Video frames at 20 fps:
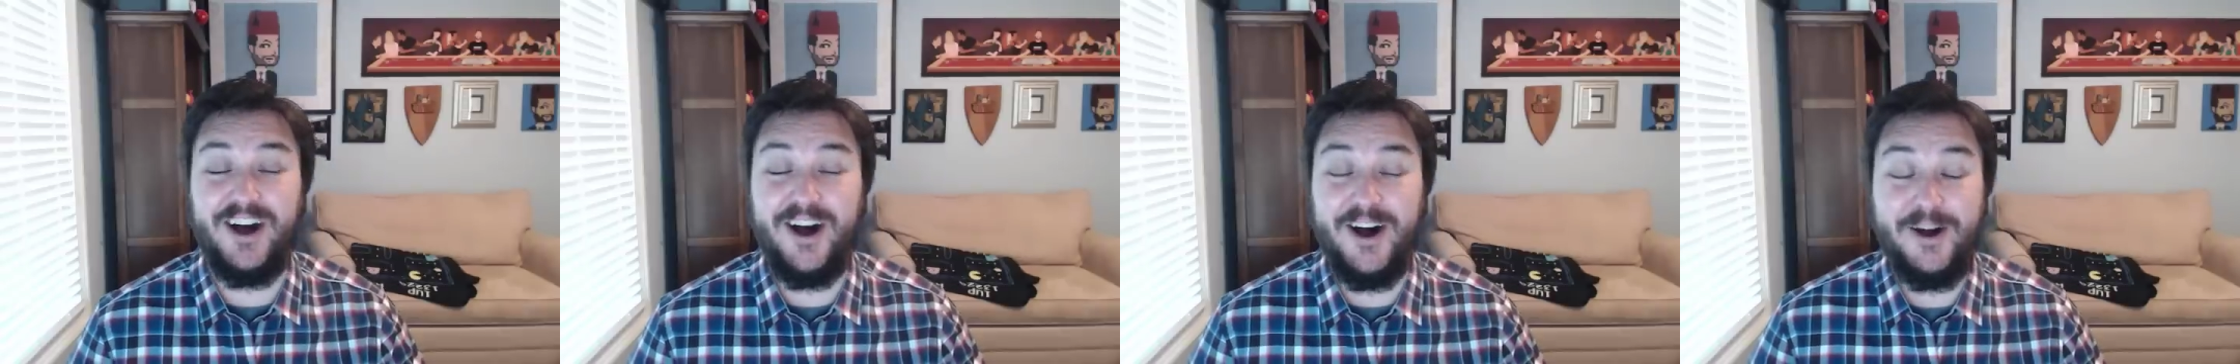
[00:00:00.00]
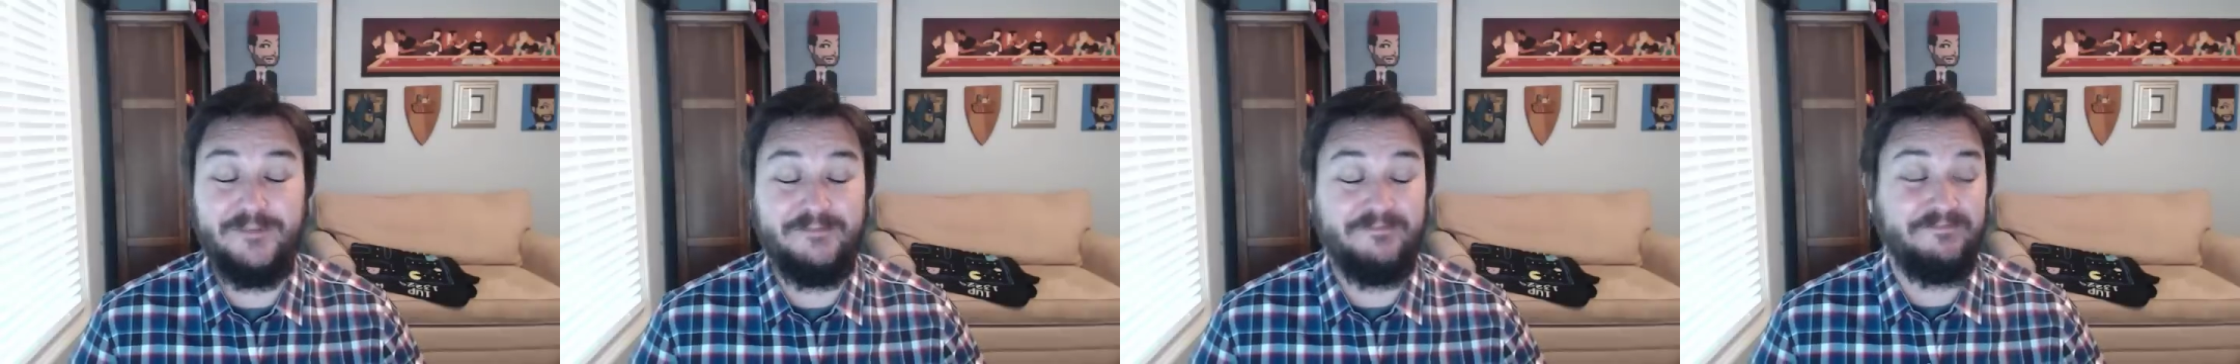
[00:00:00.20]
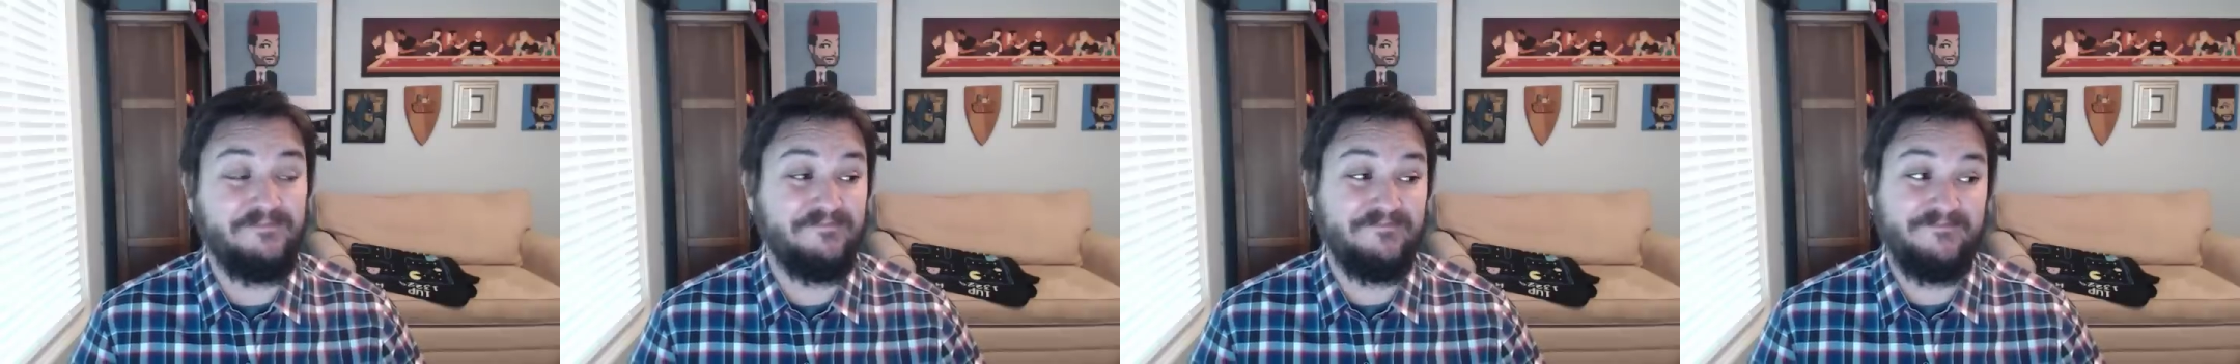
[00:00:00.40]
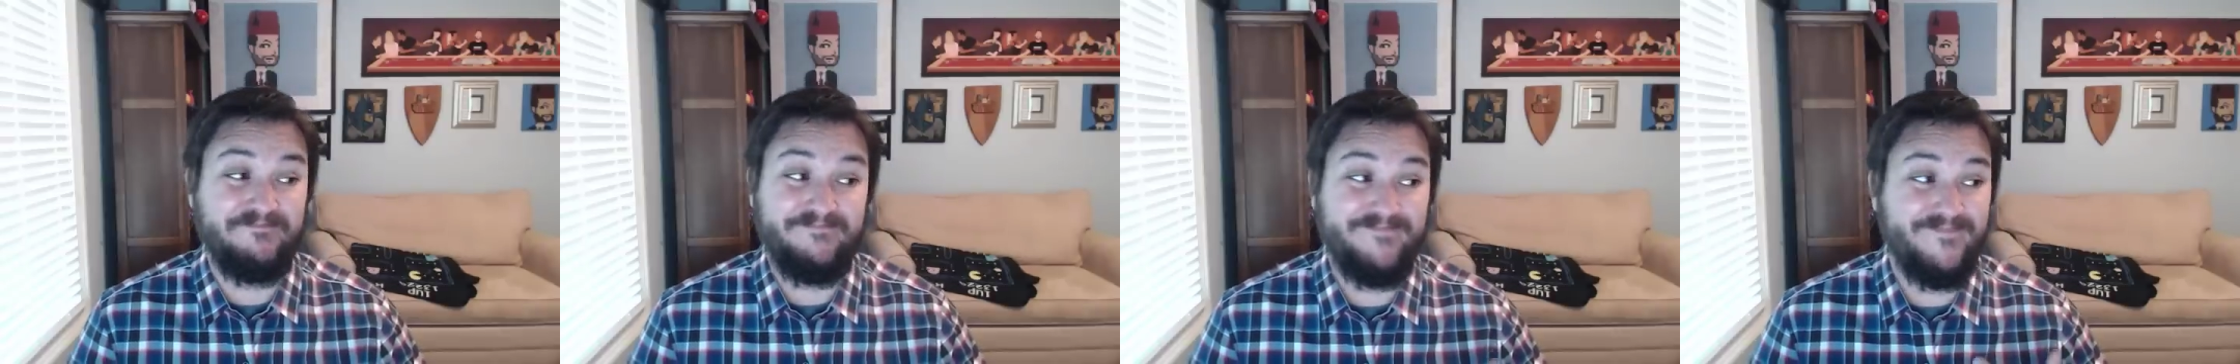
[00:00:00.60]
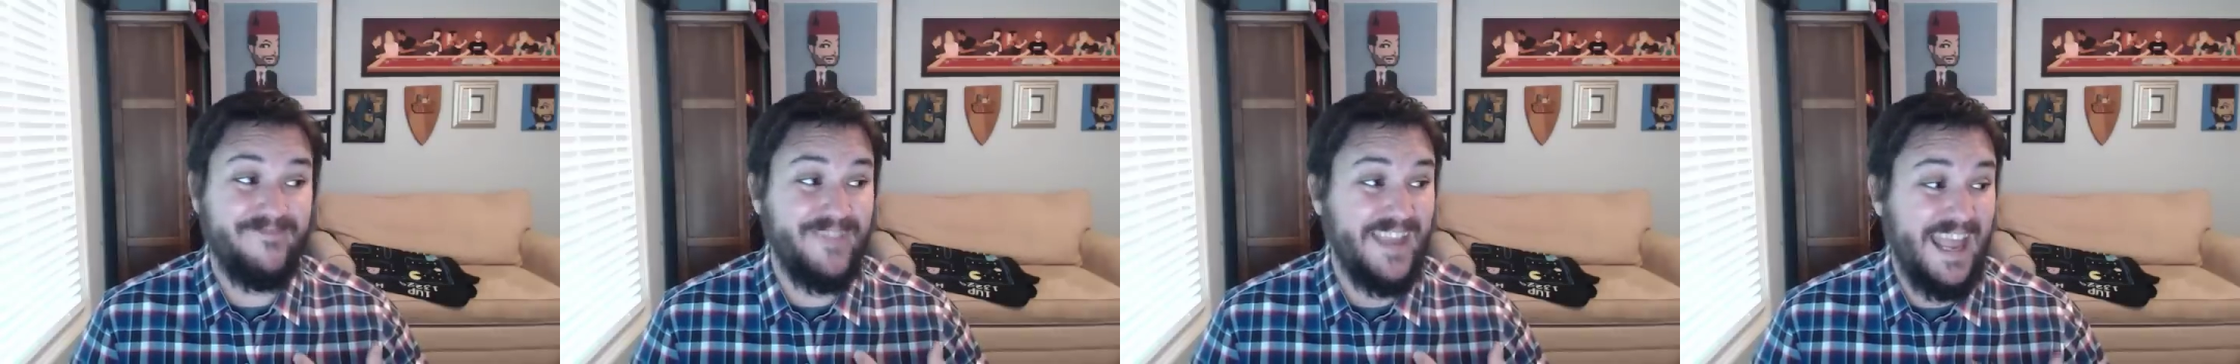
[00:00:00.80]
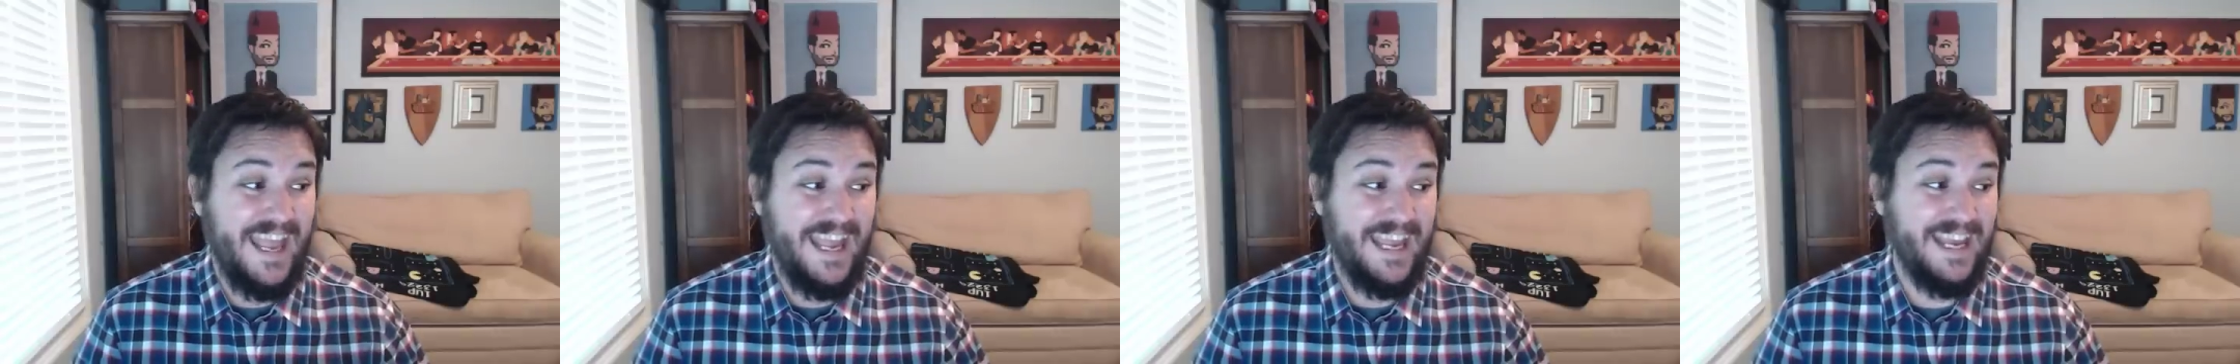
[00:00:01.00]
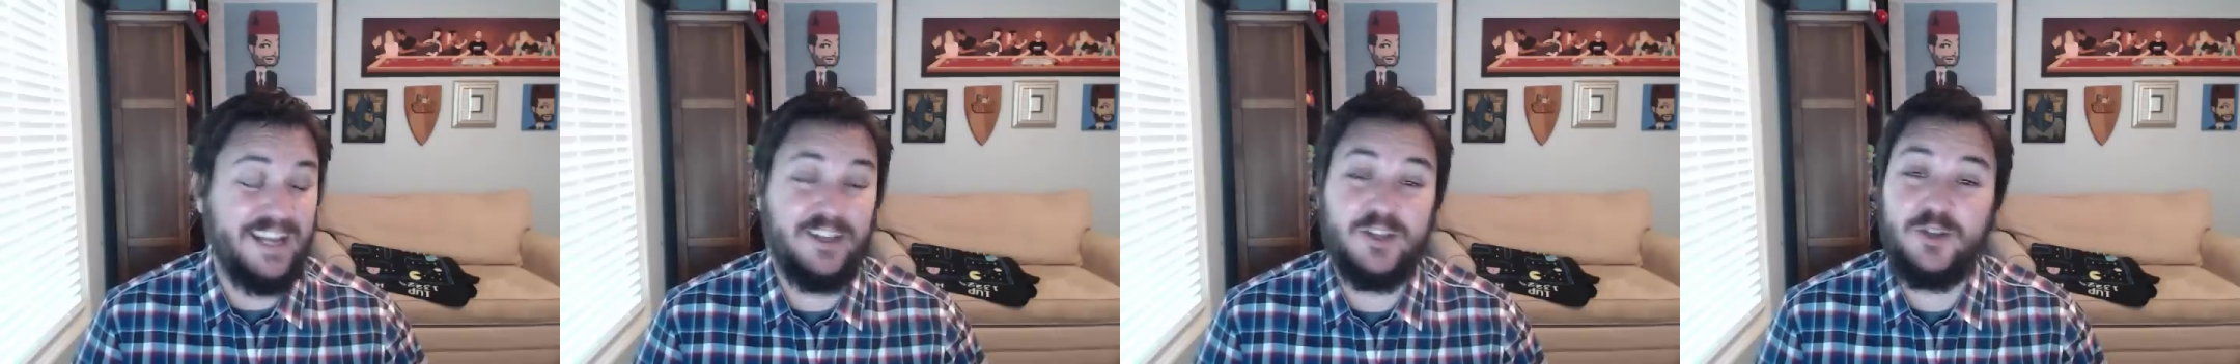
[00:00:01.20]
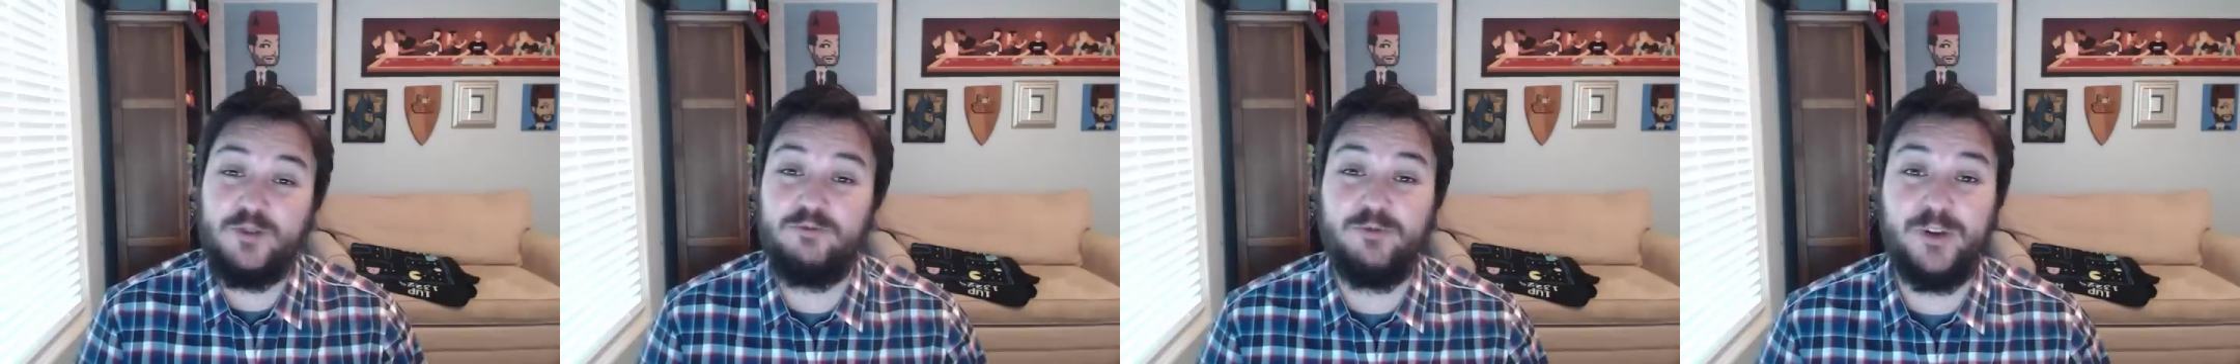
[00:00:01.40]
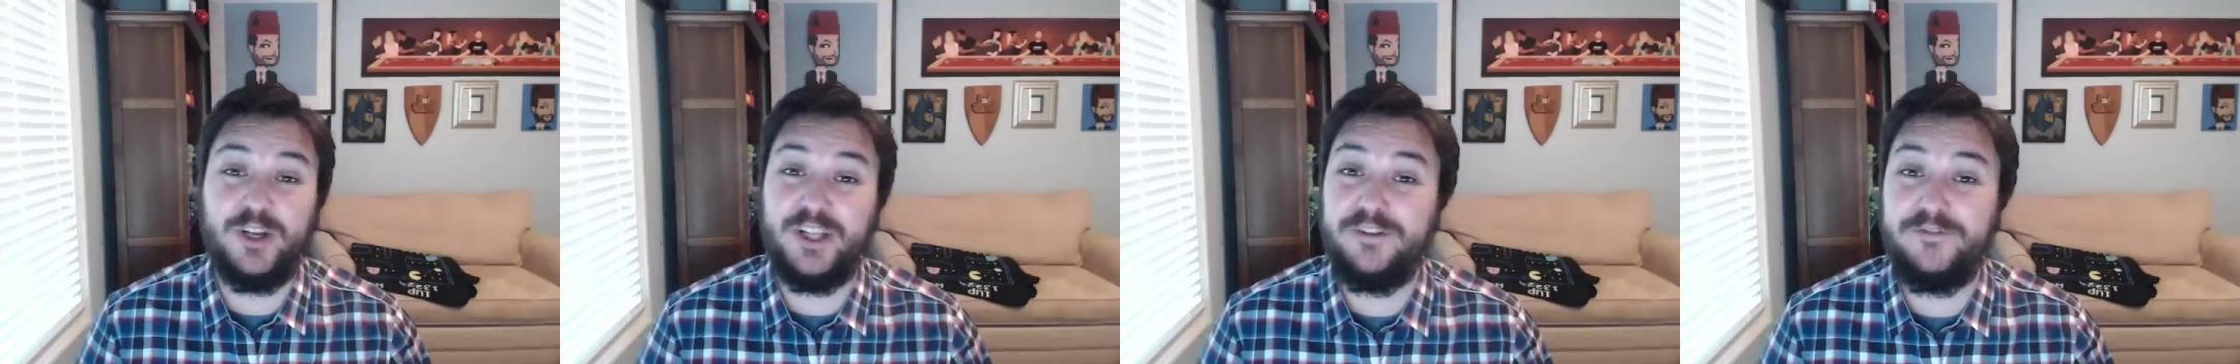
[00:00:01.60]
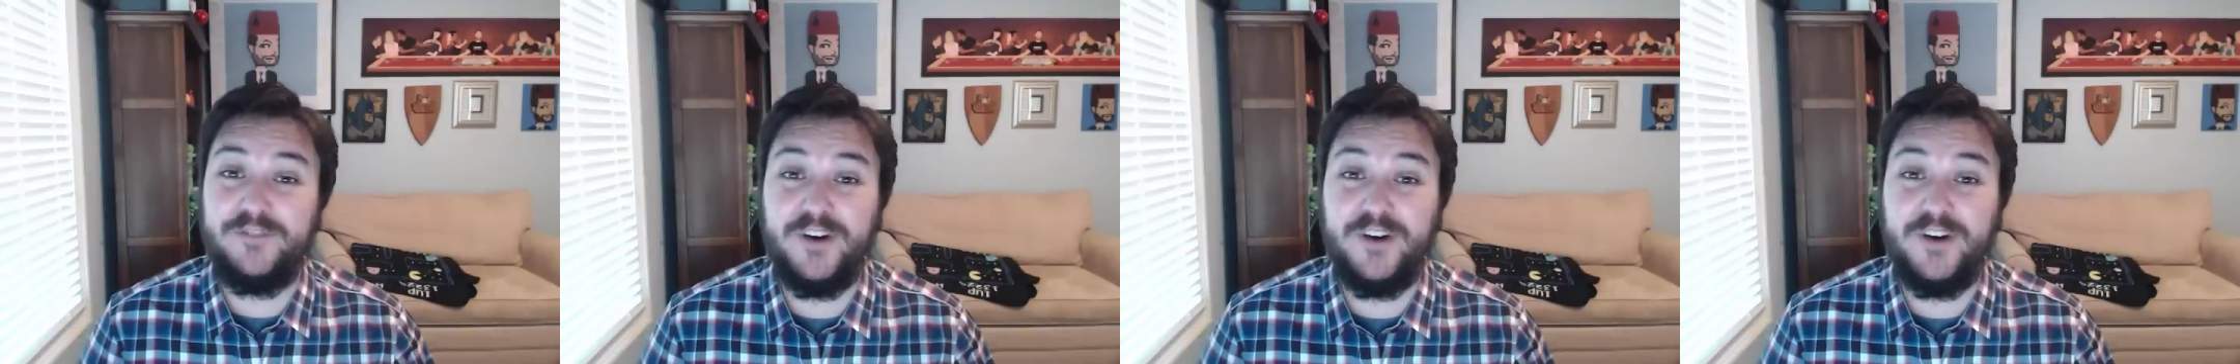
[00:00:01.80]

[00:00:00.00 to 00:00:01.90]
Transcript: Um, it's really